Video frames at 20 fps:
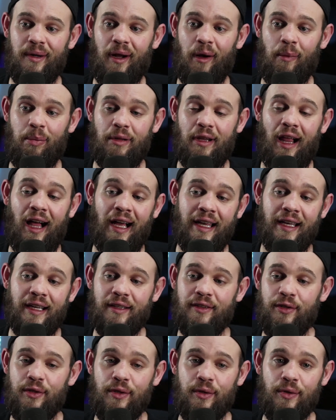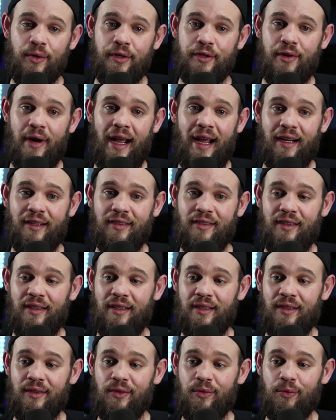applying to your tracks
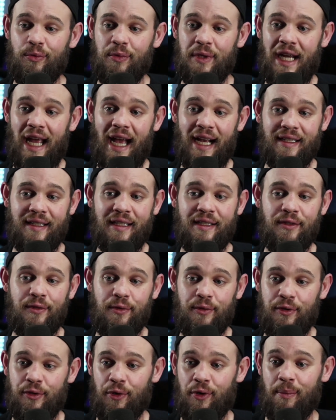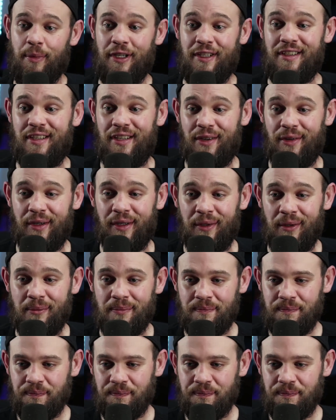is reacting to your material.